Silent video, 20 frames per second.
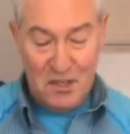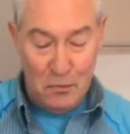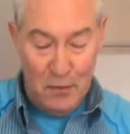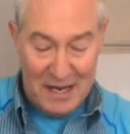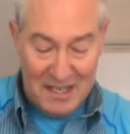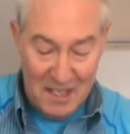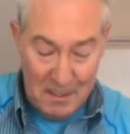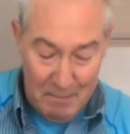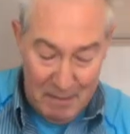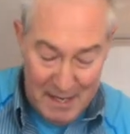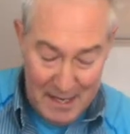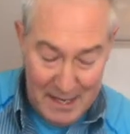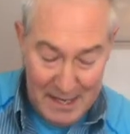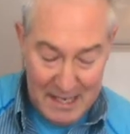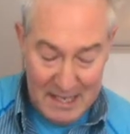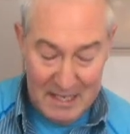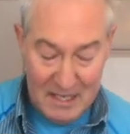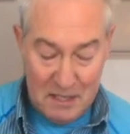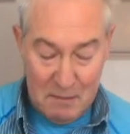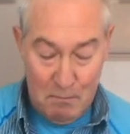recipe
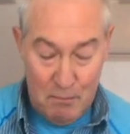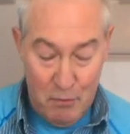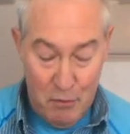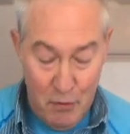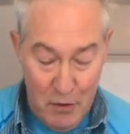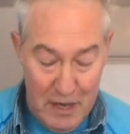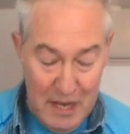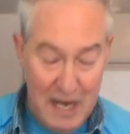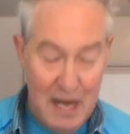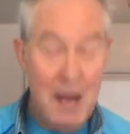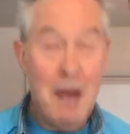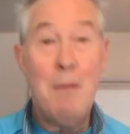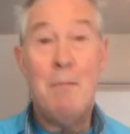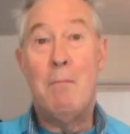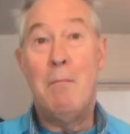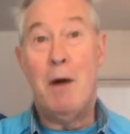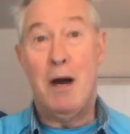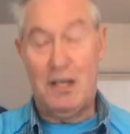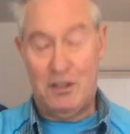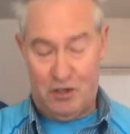is pretty
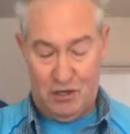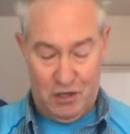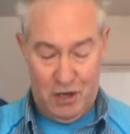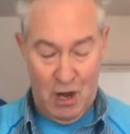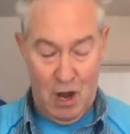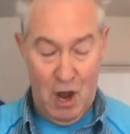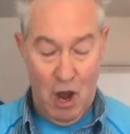much